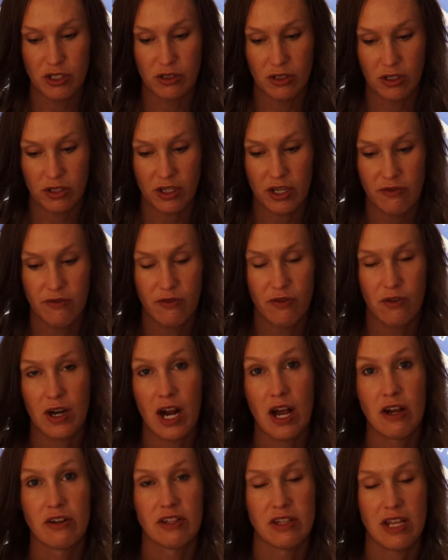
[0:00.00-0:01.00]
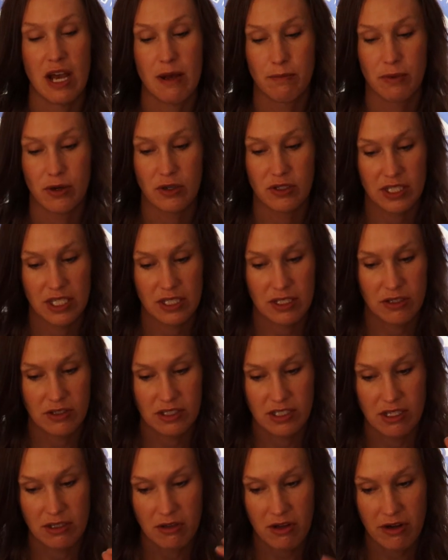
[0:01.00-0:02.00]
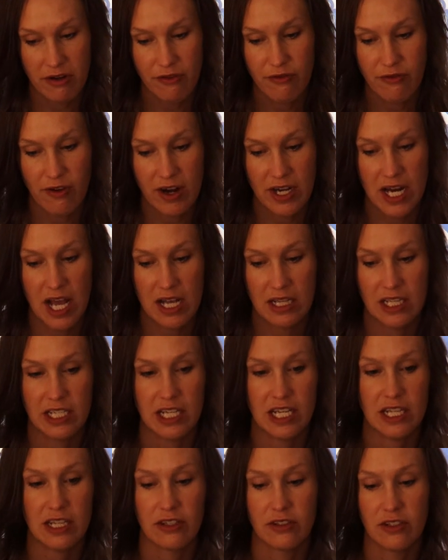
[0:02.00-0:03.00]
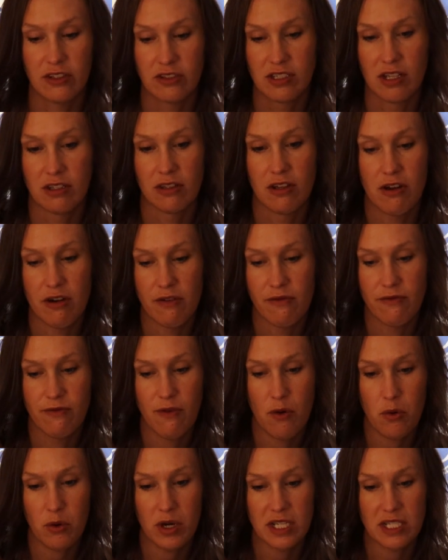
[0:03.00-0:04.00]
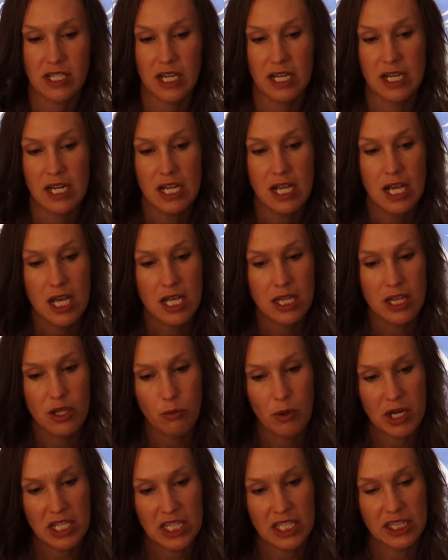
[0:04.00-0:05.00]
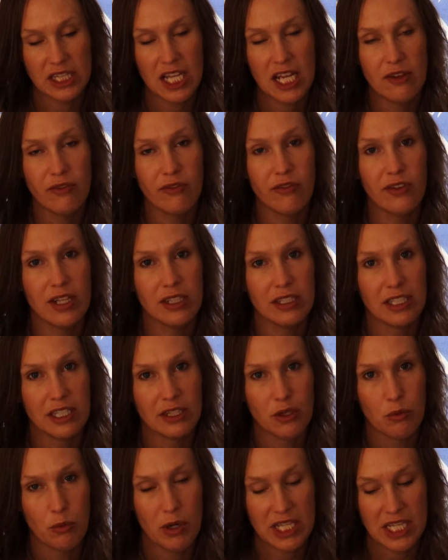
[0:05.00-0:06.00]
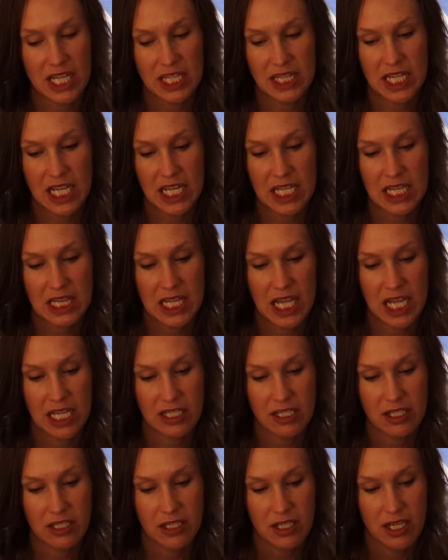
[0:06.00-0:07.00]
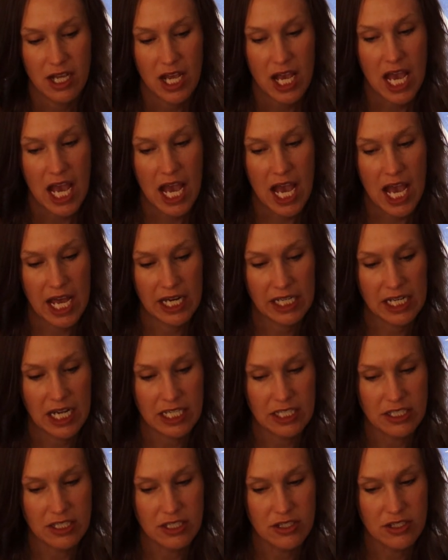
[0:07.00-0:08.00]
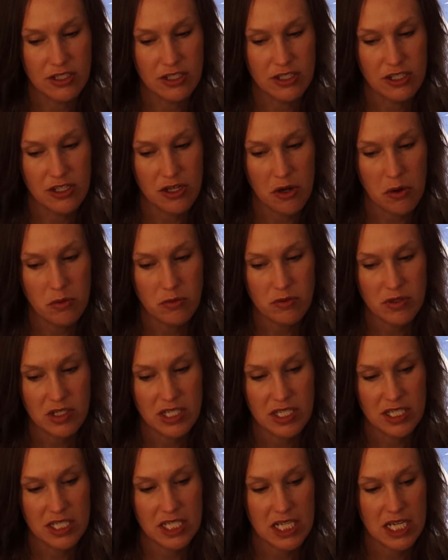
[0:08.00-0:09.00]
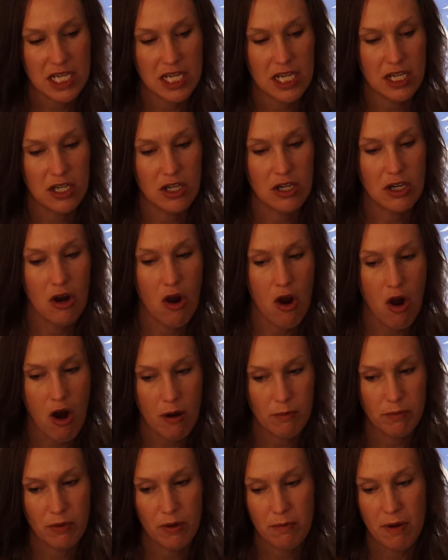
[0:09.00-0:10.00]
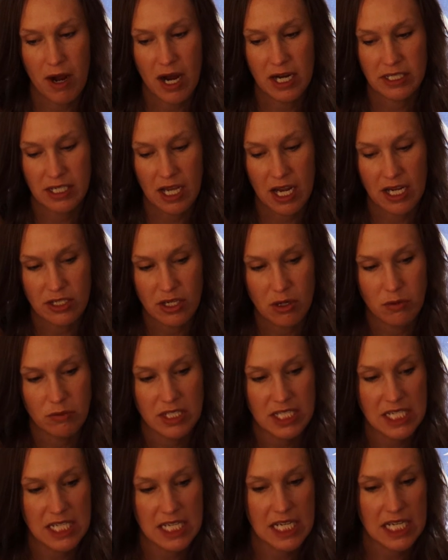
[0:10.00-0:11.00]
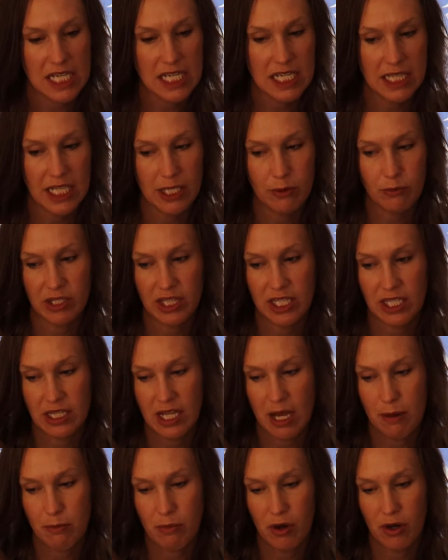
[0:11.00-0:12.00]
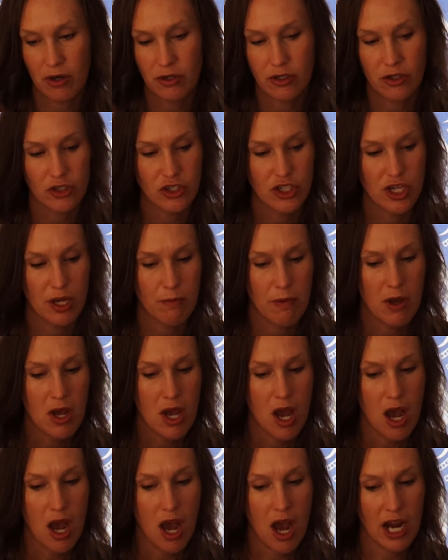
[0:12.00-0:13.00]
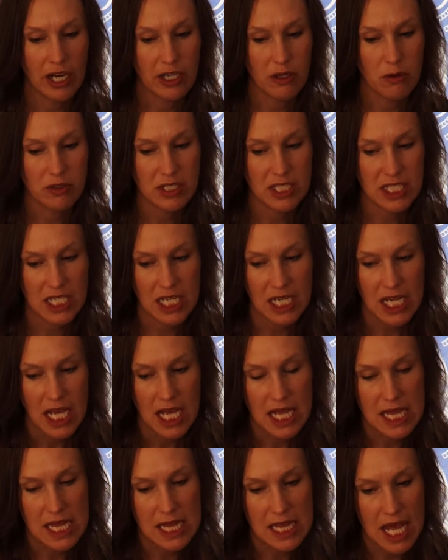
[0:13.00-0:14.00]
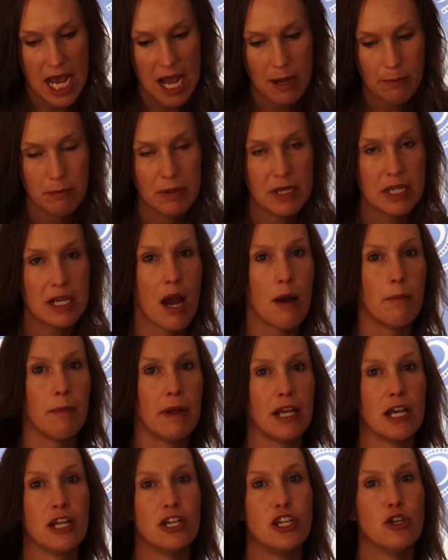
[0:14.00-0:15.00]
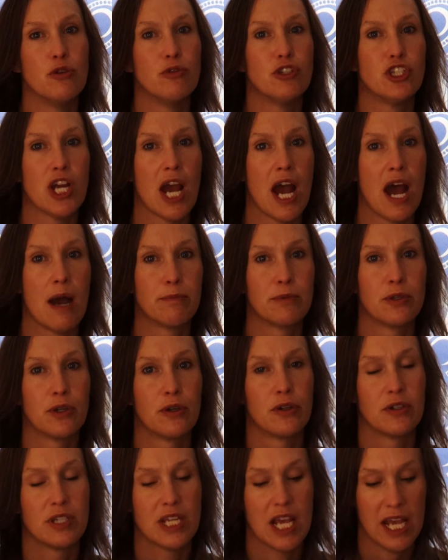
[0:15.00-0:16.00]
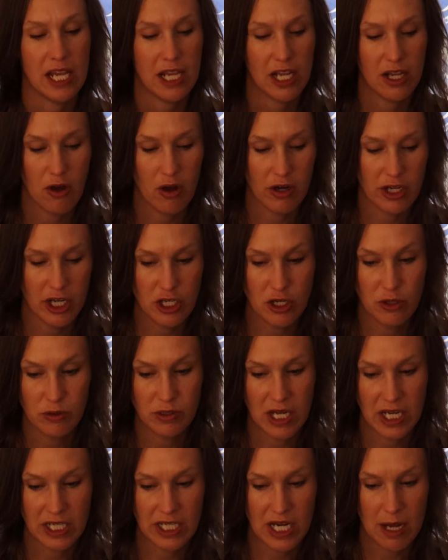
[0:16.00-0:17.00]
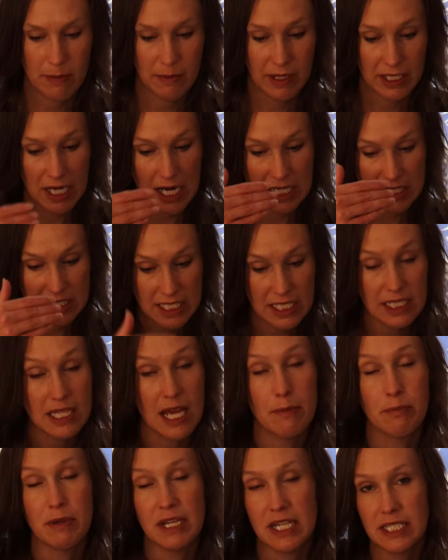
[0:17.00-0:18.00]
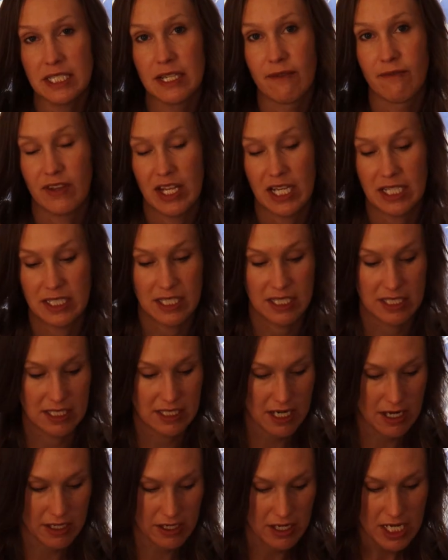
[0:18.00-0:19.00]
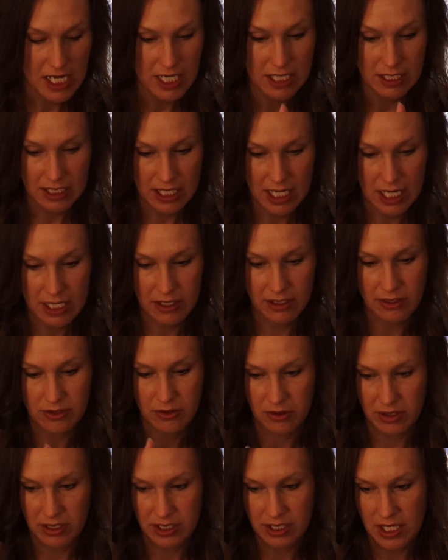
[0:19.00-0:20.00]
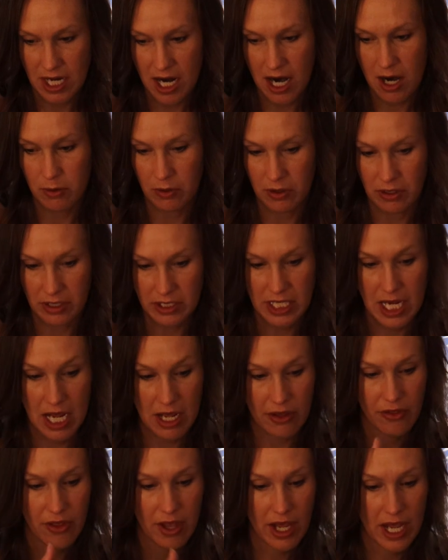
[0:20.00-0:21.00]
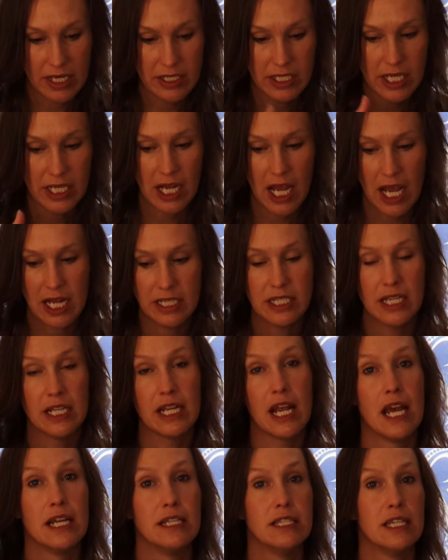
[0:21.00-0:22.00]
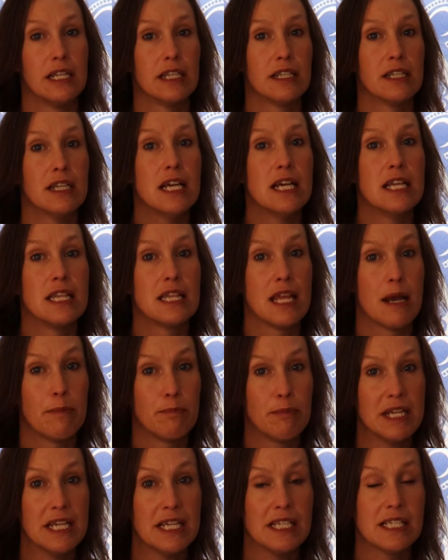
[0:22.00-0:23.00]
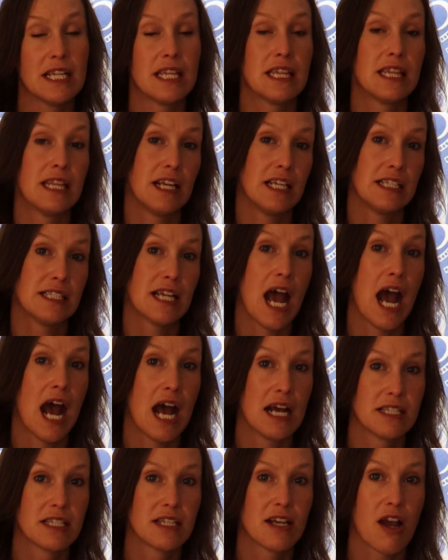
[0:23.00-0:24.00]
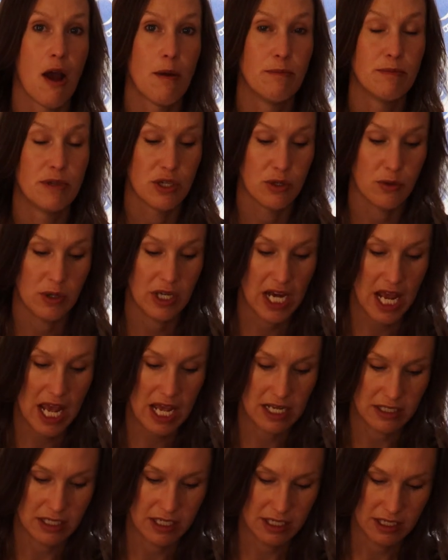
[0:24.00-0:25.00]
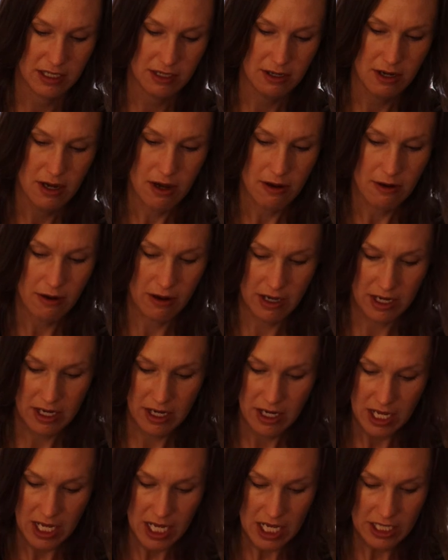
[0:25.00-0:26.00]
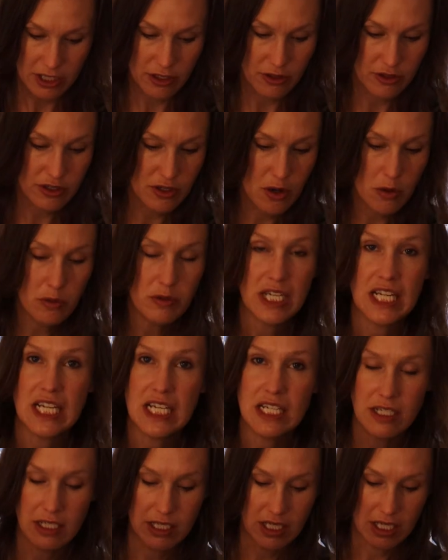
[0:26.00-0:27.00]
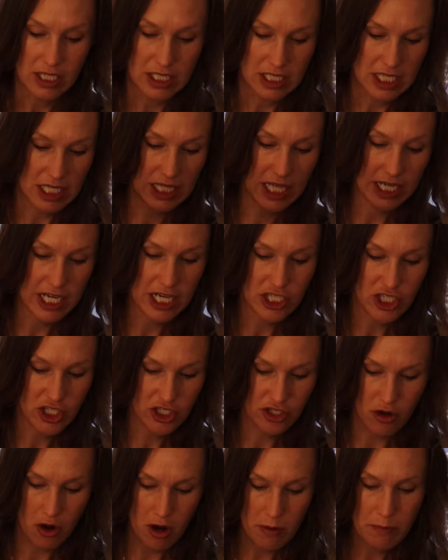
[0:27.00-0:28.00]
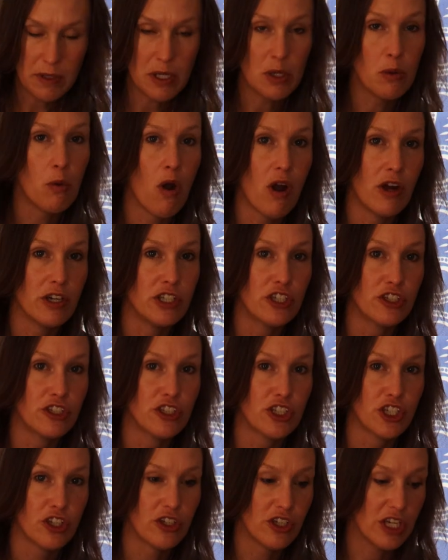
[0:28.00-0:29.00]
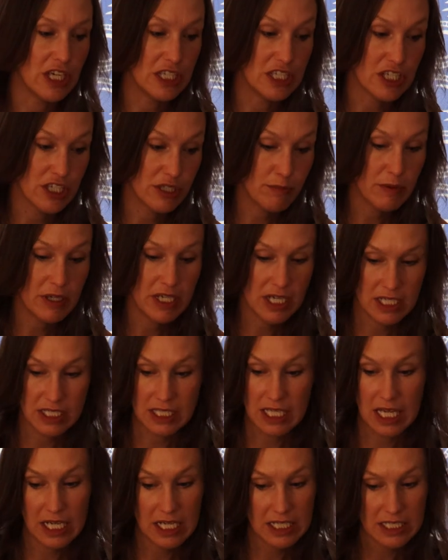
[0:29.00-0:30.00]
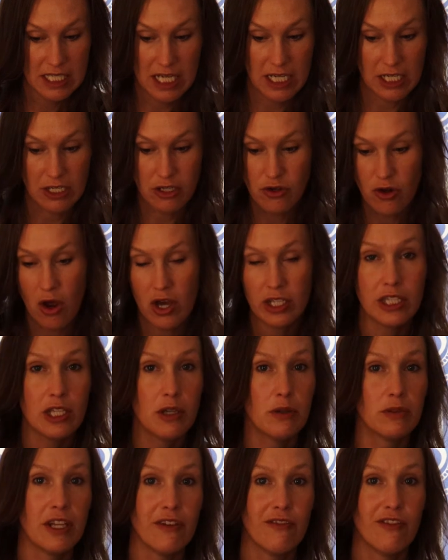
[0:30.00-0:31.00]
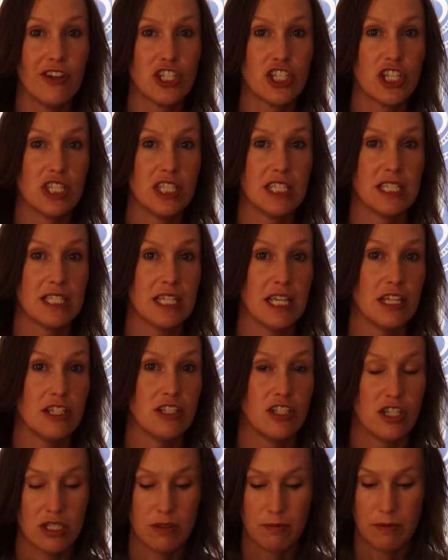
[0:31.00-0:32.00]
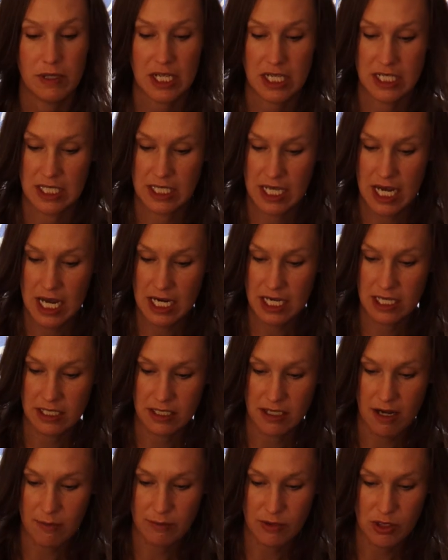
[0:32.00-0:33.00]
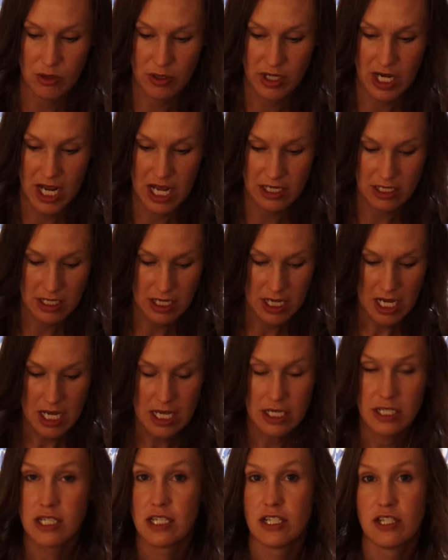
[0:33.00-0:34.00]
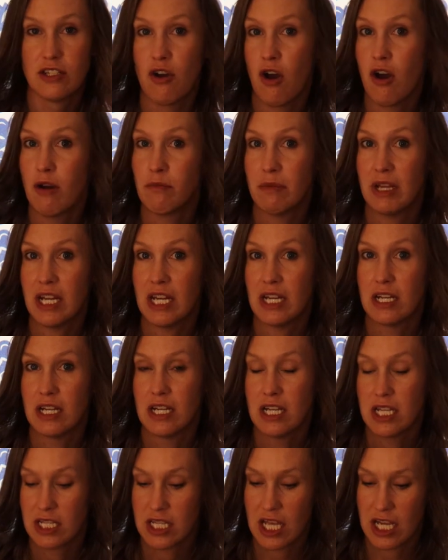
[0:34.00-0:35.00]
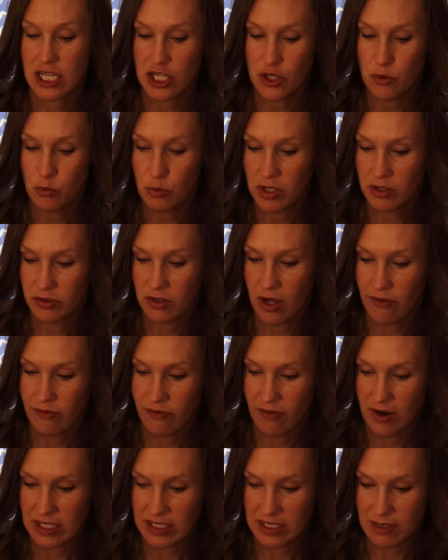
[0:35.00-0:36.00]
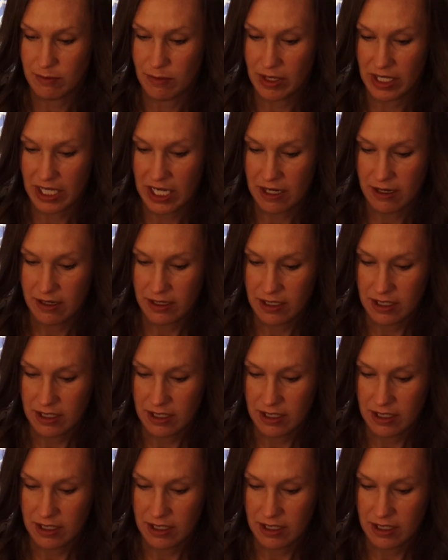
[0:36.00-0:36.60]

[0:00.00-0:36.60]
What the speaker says: you're looking for out of that person. There's a lot of finality there. There's a lot of focus in the way that they feel and the way that they think. And I don't see compromise. I don't see healing within that partnership. I don't see that becoming a new chapter or taking on a new dynamic. I see that piece of things is done. Ten of Swords, Tower, Death, ending. That piece of things has come to an end. But there's no need to let it stop you on your journey. Just because, like I said, not the only fish in the sea. Just because that has come to an end does not mean that you will not find somebody.